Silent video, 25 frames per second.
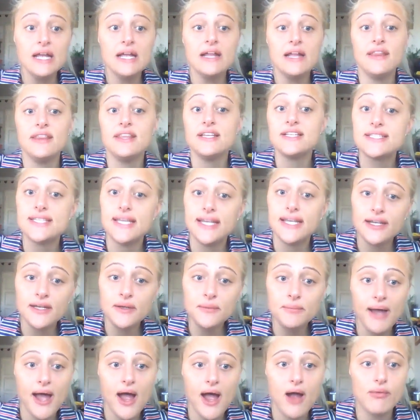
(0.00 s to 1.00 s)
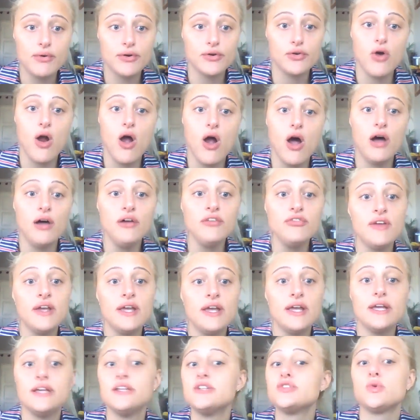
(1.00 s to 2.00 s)
The second paragraph
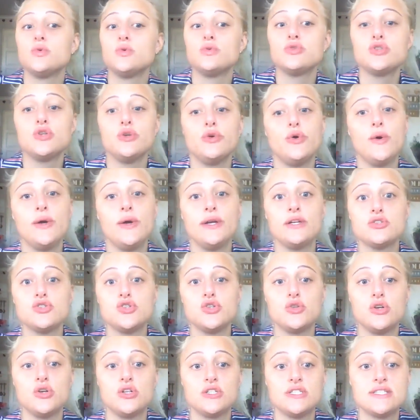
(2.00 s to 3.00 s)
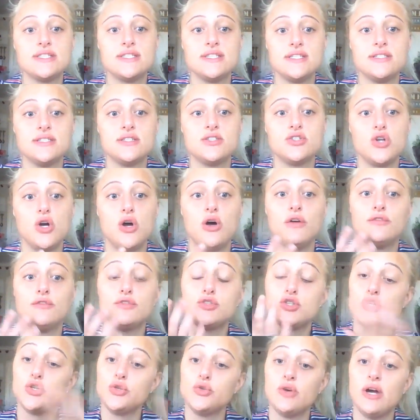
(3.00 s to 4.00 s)
is also going to consist of
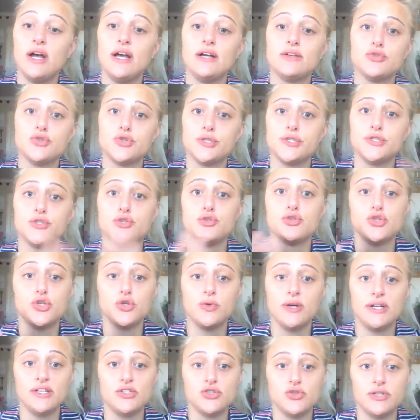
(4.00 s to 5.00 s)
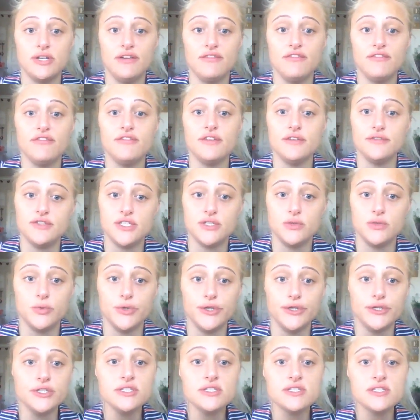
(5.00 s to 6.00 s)
200 to 250
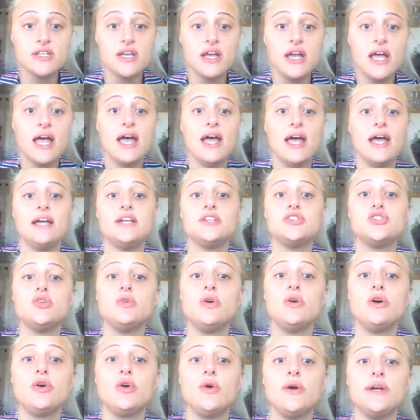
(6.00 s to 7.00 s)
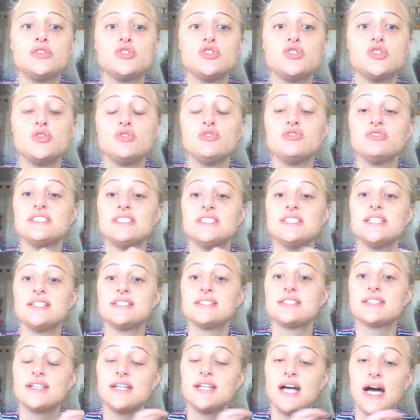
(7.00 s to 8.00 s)
words, and you are going to
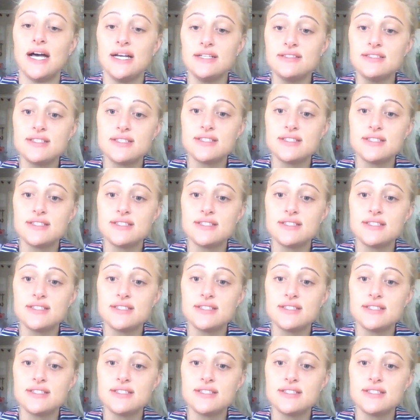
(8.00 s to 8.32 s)
discuss